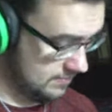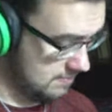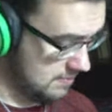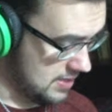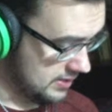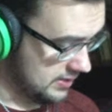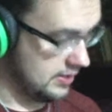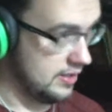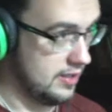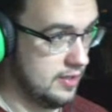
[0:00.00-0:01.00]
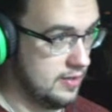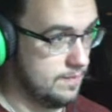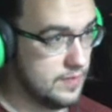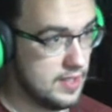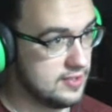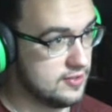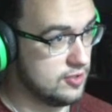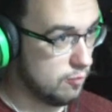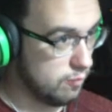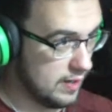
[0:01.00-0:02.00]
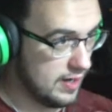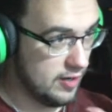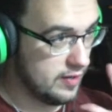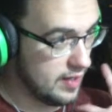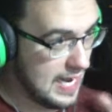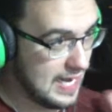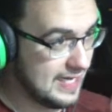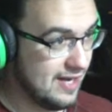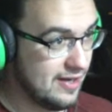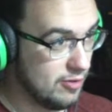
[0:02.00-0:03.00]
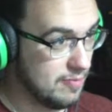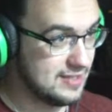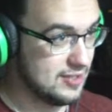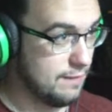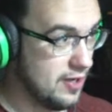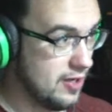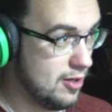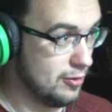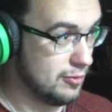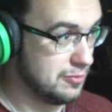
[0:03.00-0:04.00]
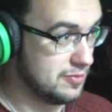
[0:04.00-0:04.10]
Maka. It's so weird. I can't hear myself at all.